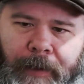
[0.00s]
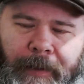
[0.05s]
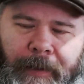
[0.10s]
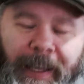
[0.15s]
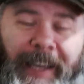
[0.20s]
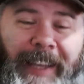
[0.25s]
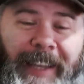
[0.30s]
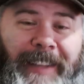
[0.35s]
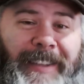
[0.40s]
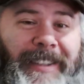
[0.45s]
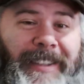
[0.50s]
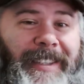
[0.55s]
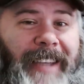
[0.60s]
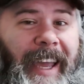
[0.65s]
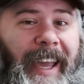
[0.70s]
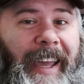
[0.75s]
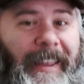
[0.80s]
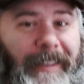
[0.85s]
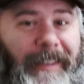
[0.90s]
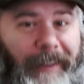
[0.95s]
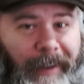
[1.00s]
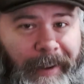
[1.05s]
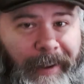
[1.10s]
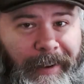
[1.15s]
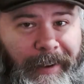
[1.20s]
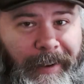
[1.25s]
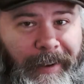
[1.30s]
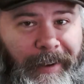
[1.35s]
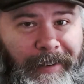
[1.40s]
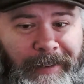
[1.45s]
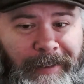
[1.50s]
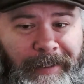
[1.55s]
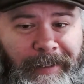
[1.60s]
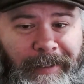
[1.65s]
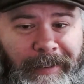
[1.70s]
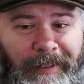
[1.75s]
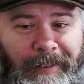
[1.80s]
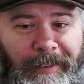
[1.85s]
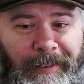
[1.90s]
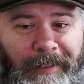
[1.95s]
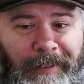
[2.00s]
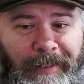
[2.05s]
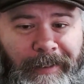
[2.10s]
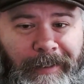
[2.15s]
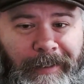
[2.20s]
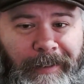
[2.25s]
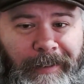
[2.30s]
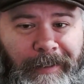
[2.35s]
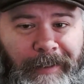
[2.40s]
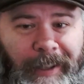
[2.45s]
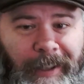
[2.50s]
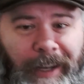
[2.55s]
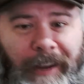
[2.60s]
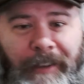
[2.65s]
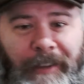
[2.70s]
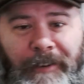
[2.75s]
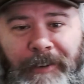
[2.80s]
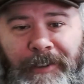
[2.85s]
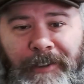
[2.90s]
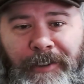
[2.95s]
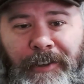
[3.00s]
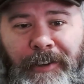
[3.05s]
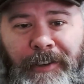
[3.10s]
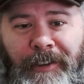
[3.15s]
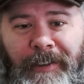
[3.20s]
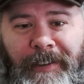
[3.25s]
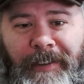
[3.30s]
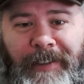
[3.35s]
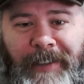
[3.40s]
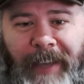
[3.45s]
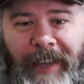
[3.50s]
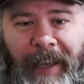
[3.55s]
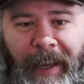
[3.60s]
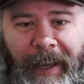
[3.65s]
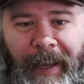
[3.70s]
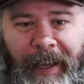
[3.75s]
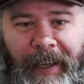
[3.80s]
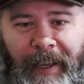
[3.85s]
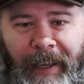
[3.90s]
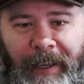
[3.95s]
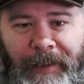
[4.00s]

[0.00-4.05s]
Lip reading: They can say things that others couldn't say.